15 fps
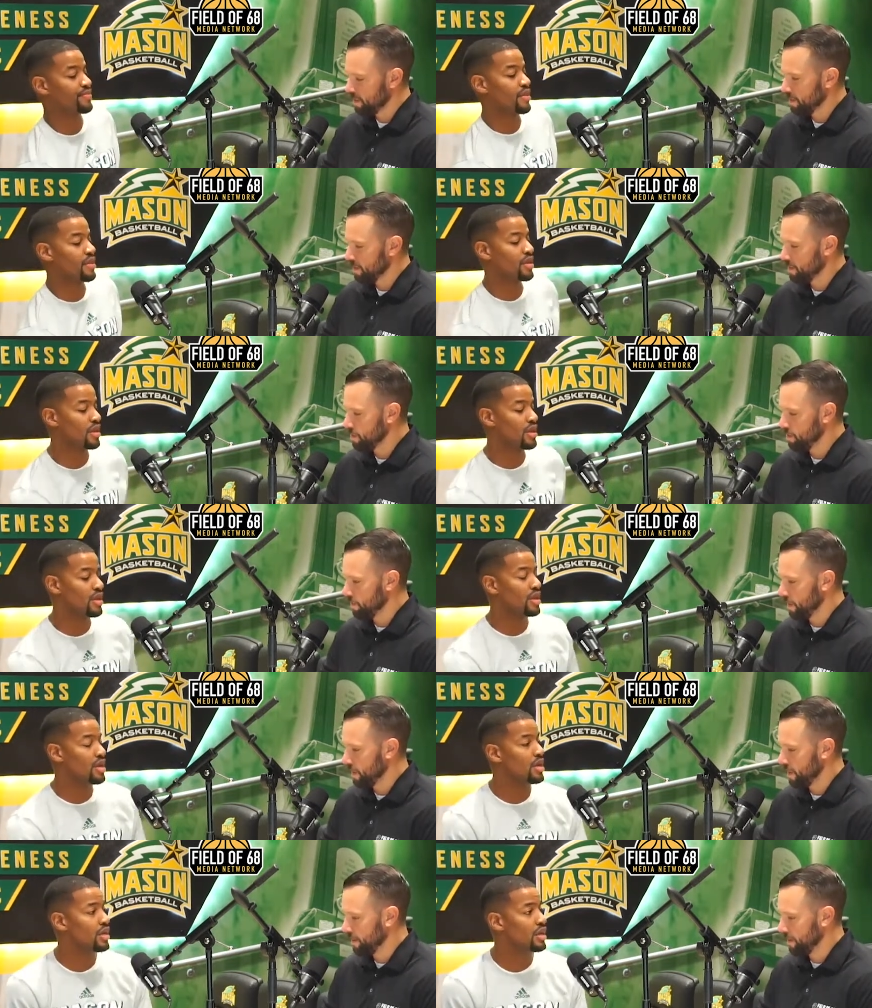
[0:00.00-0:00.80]
Speaker 1: You
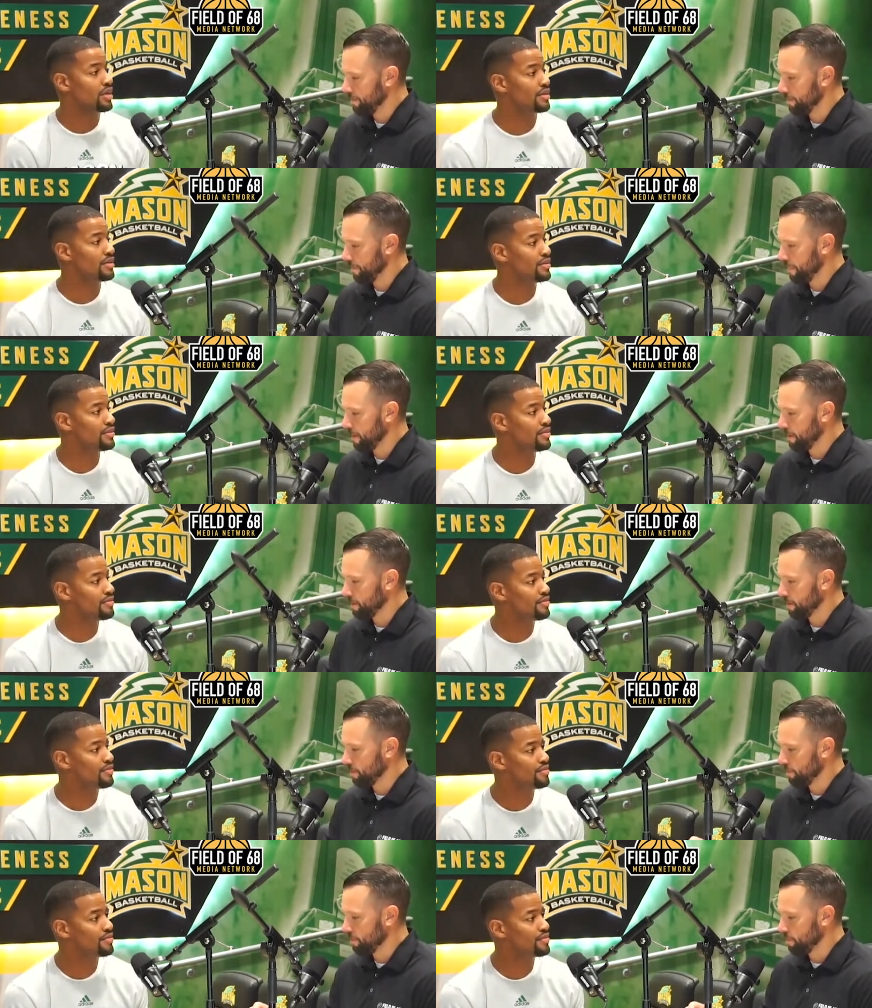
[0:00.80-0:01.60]
uh
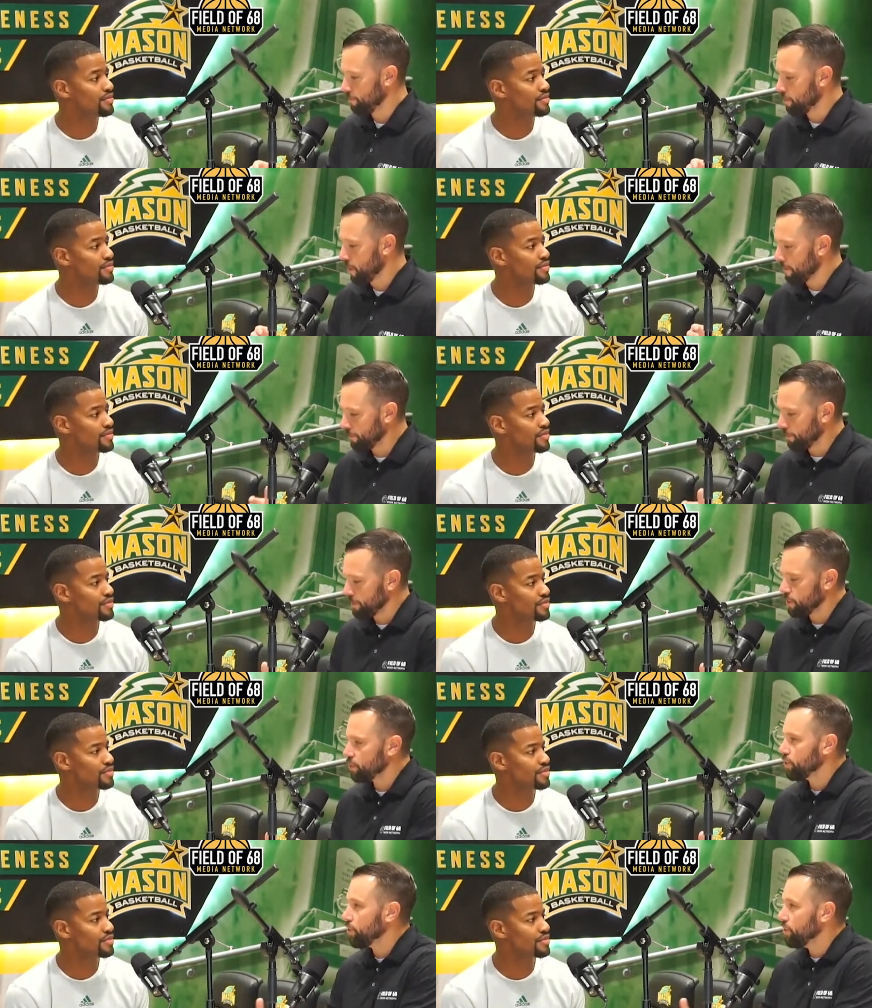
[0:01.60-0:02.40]
you you probably
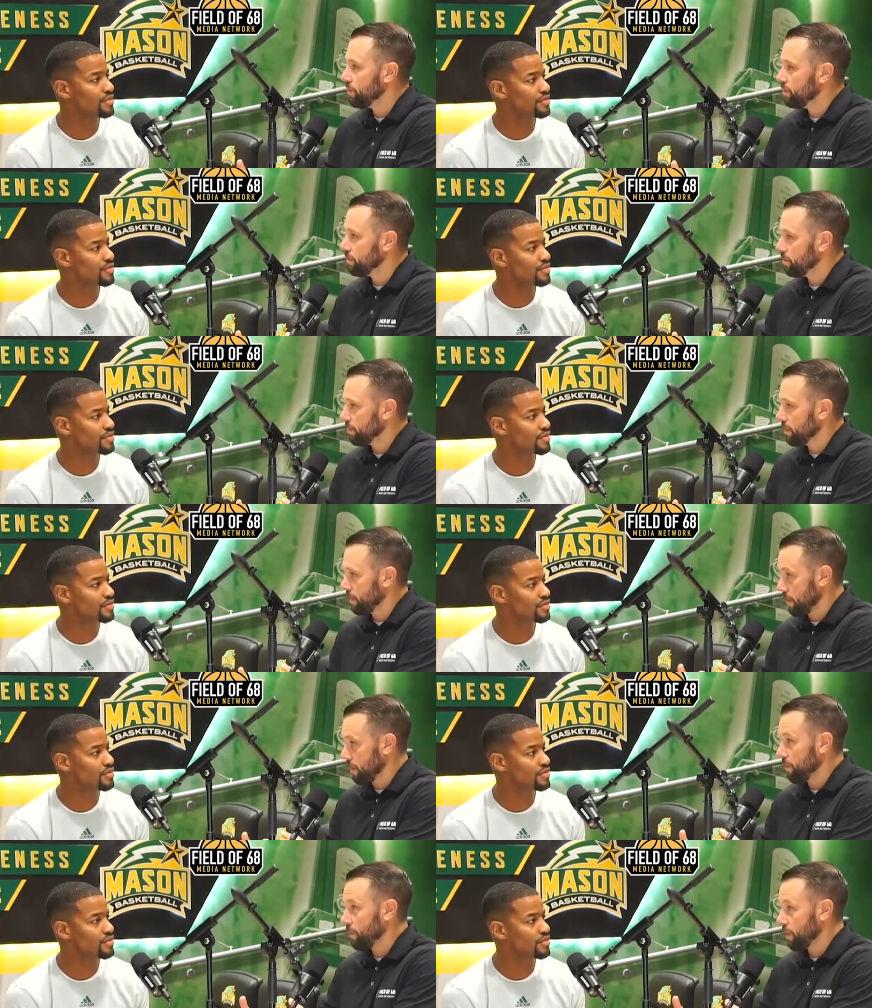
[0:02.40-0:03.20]
shouldn't like
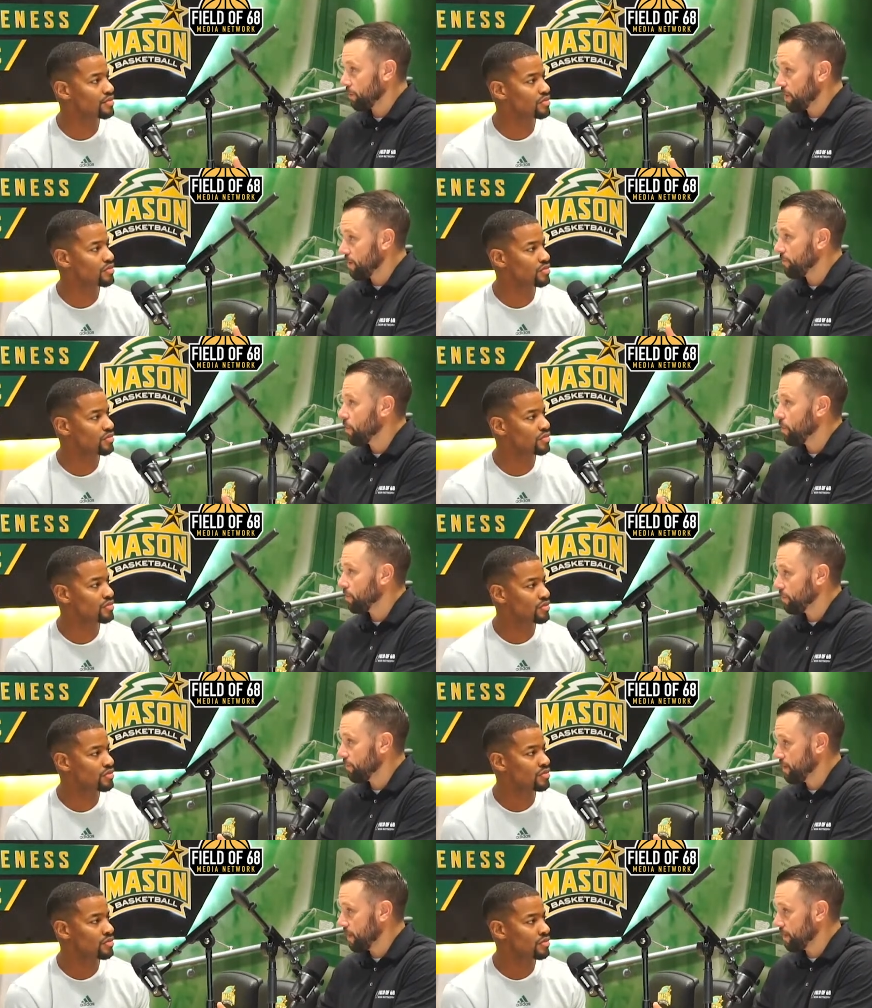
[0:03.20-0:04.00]
in theory have gone to
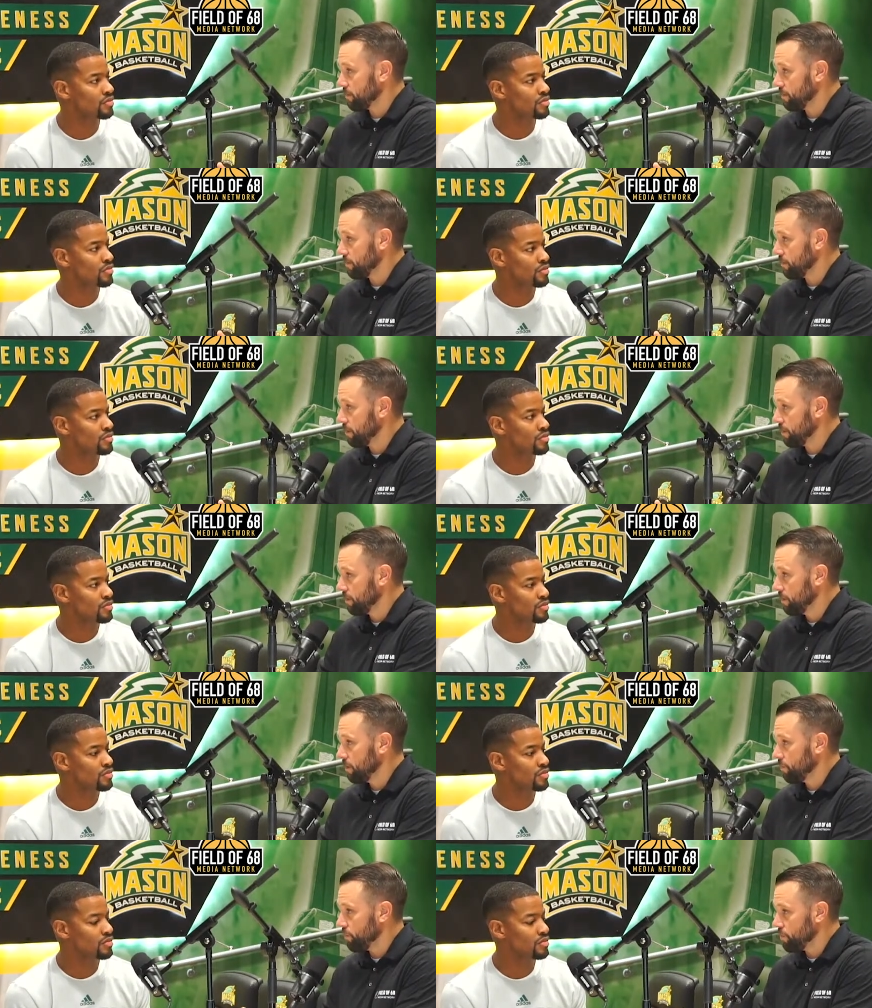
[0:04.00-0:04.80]
the SEC.
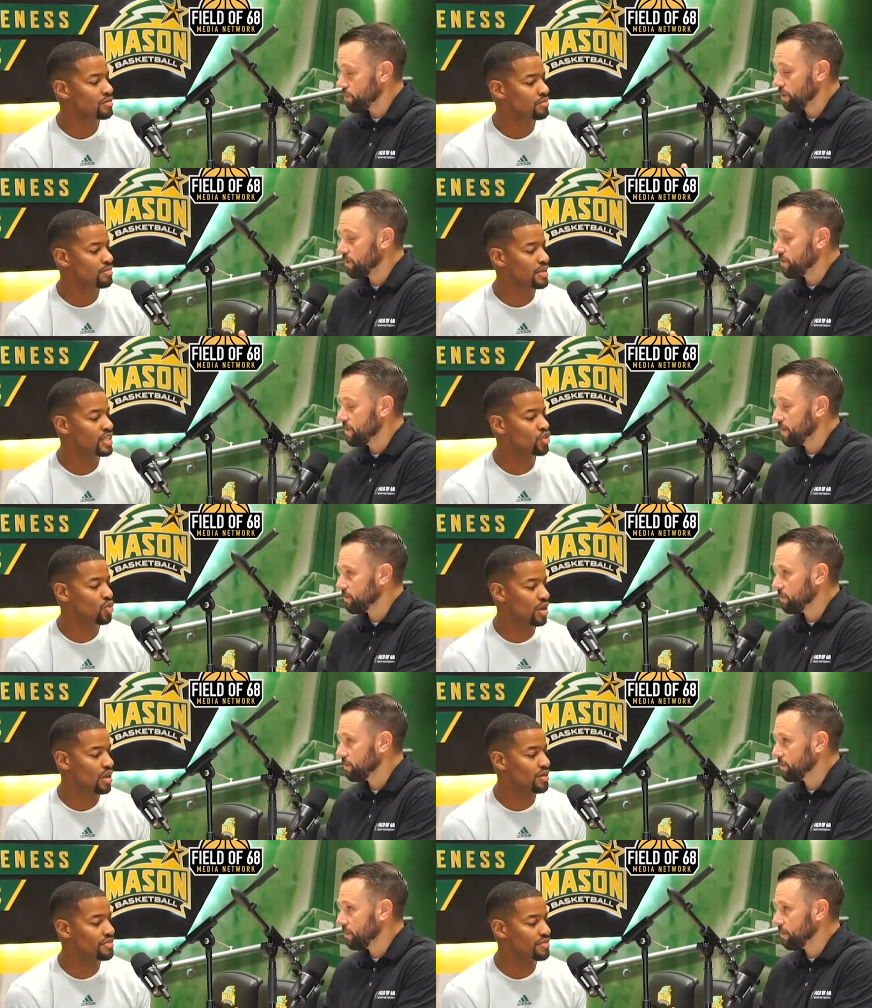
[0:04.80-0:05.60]
When you get to Big the
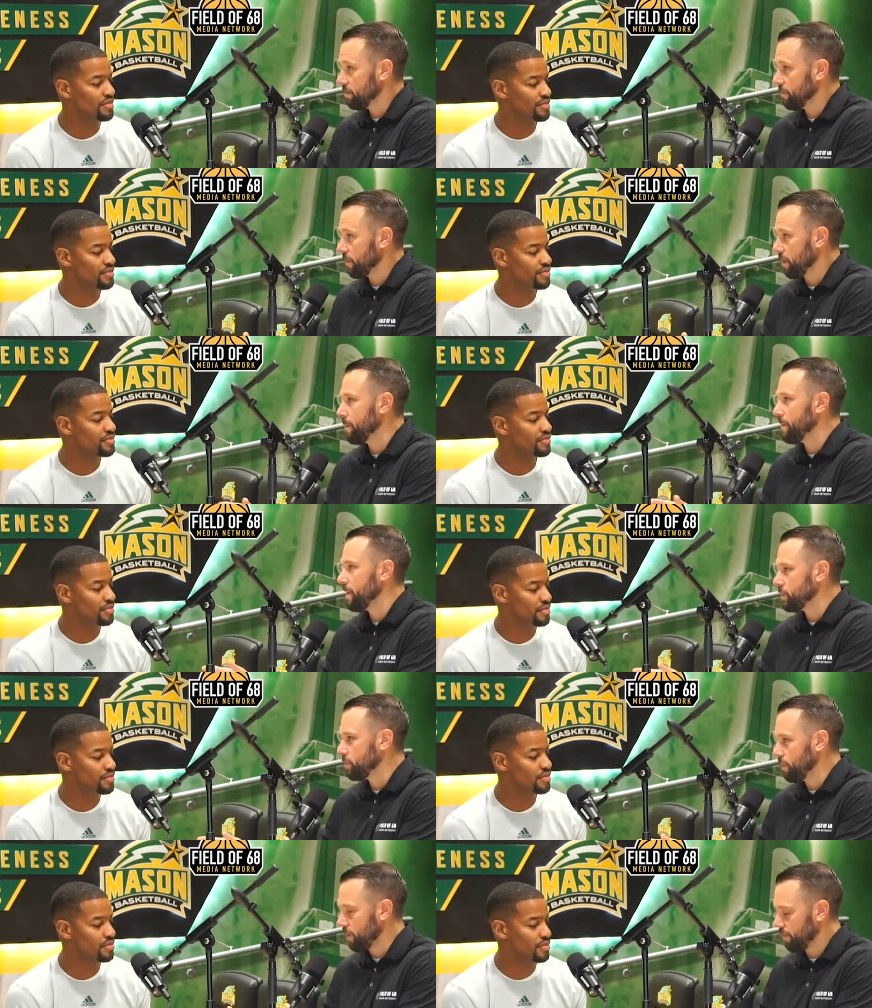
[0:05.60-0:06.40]
12. SEC or Big
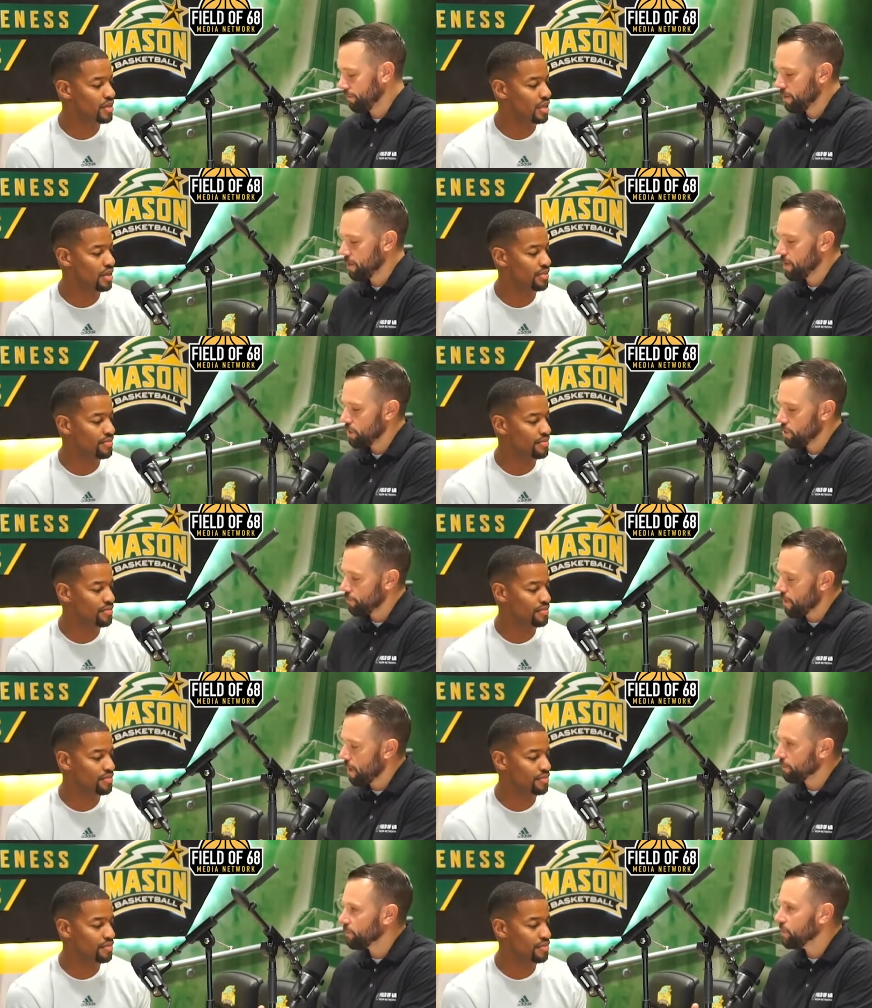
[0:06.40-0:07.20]
12, yeah. you
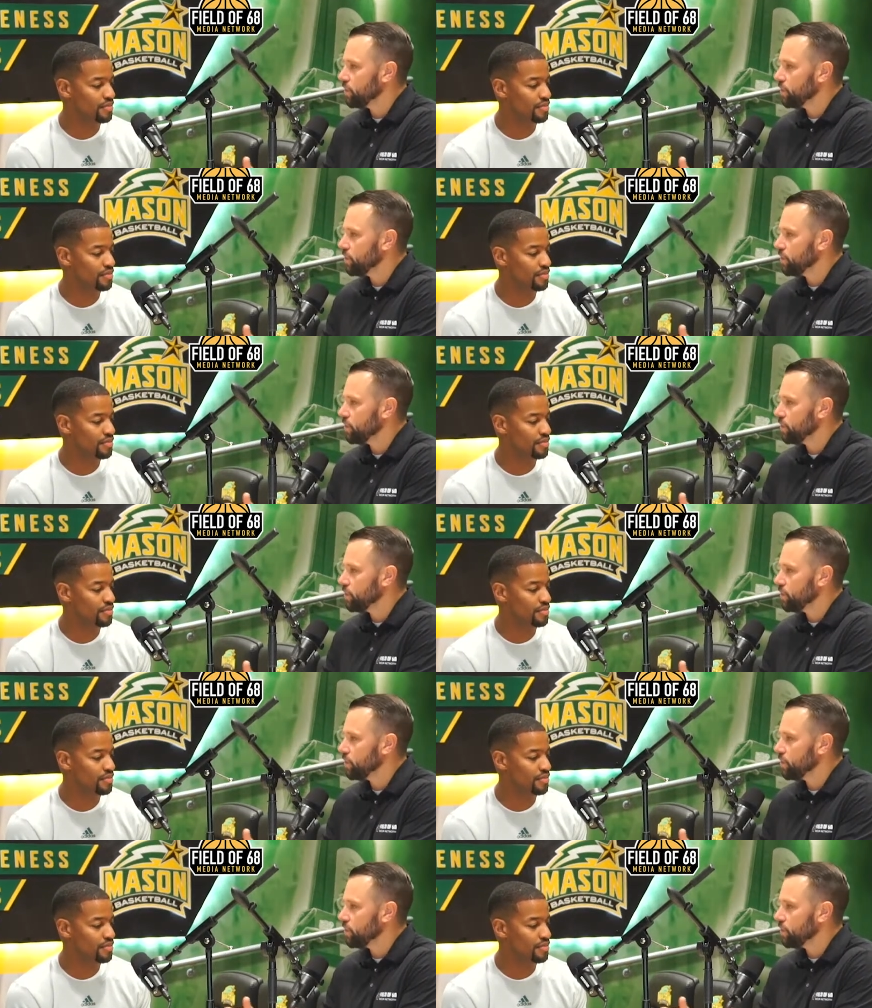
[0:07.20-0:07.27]
probably